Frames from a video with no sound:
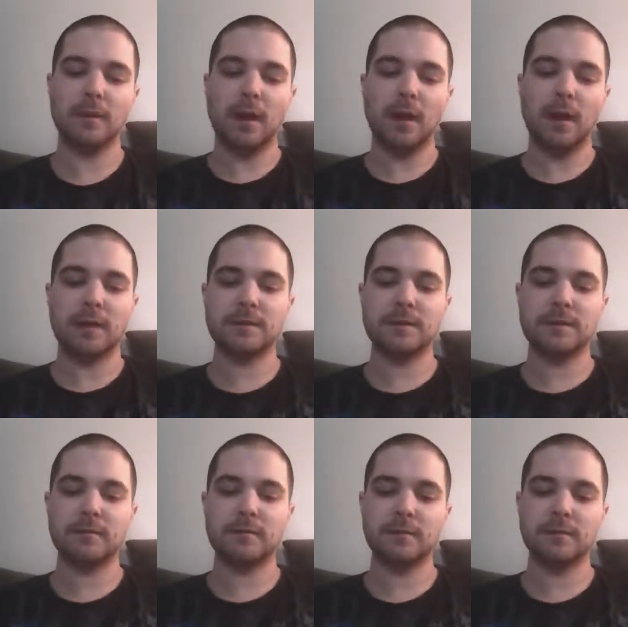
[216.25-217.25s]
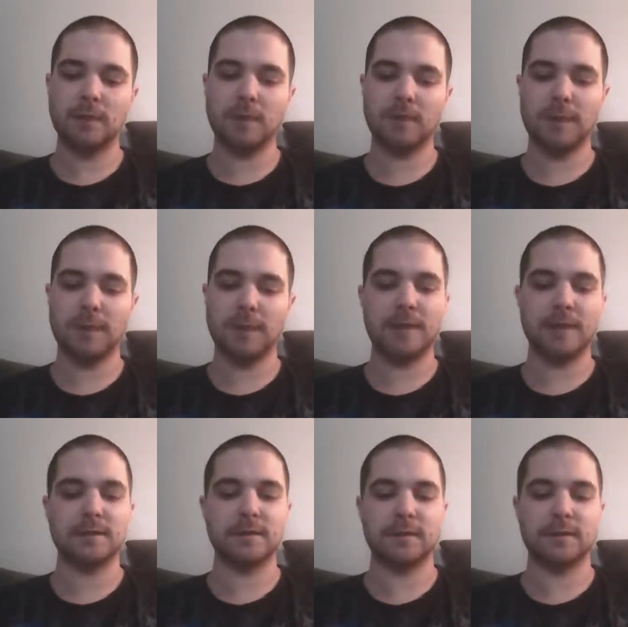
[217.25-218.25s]
I still have pain and
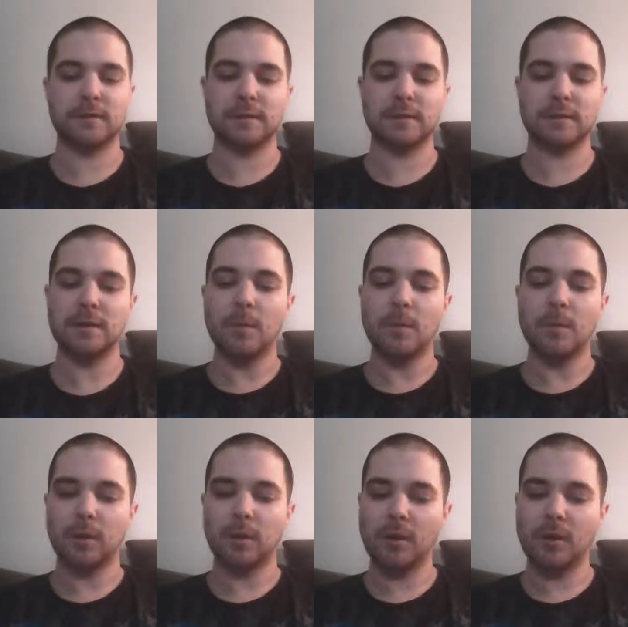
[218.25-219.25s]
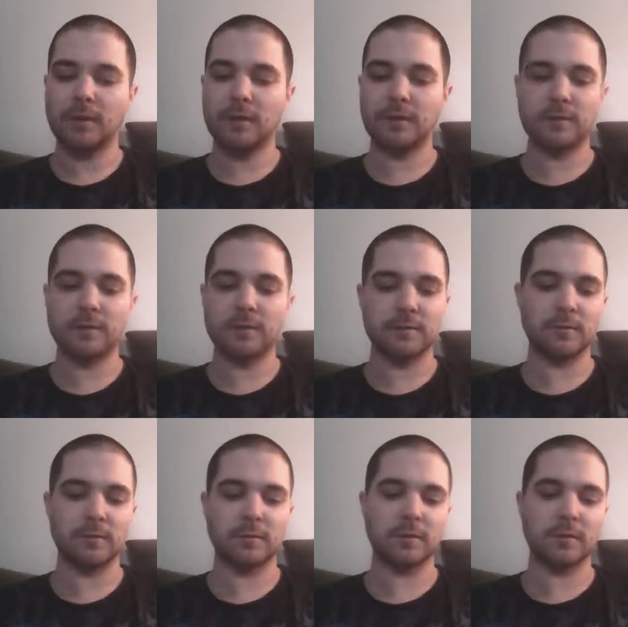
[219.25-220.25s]
stiffness, but a lot of this is due
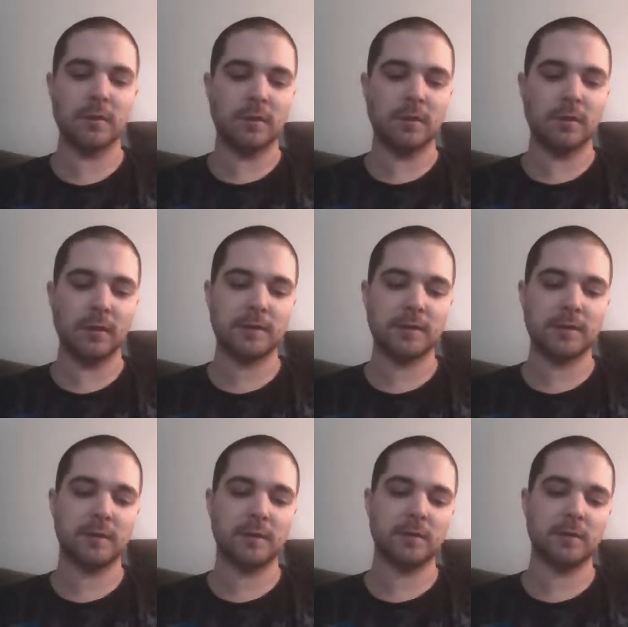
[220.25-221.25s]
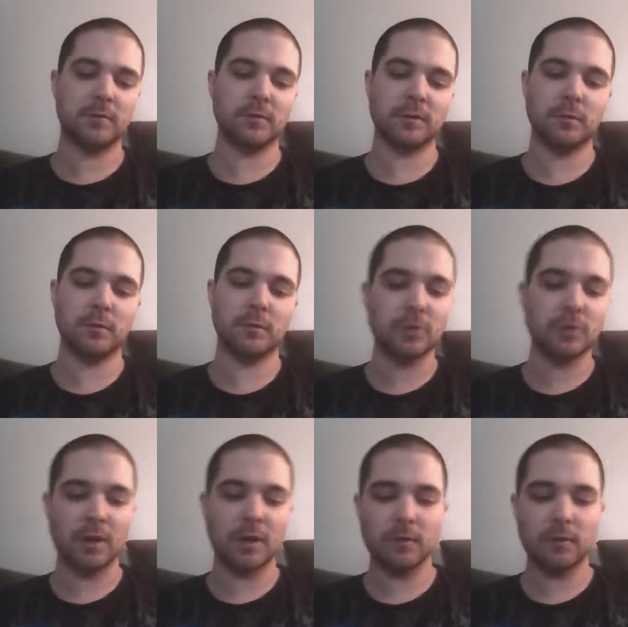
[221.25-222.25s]
to the late diagnosis, which
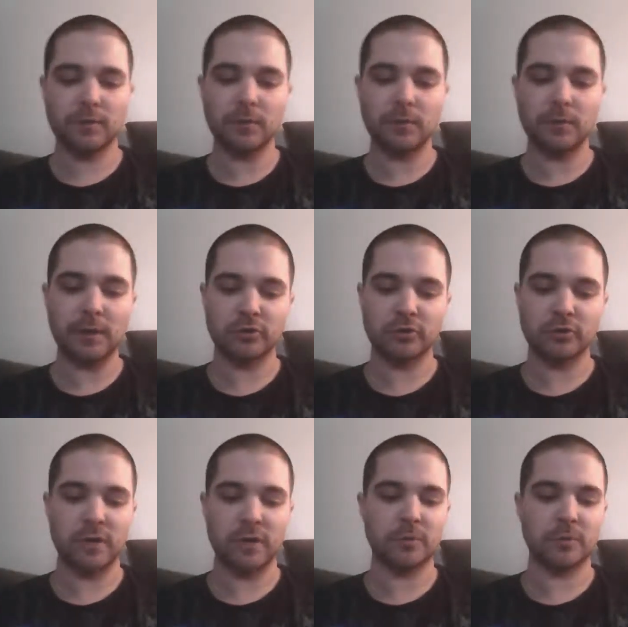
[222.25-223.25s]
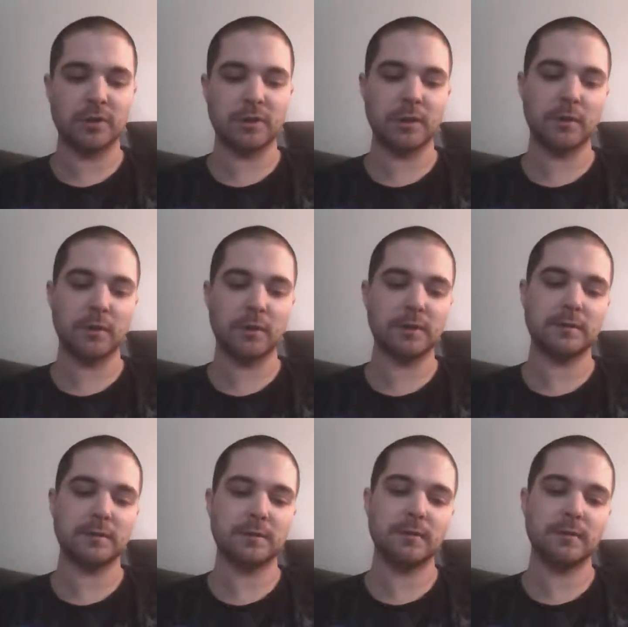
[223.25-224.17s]
allowed for the extra damage to take place.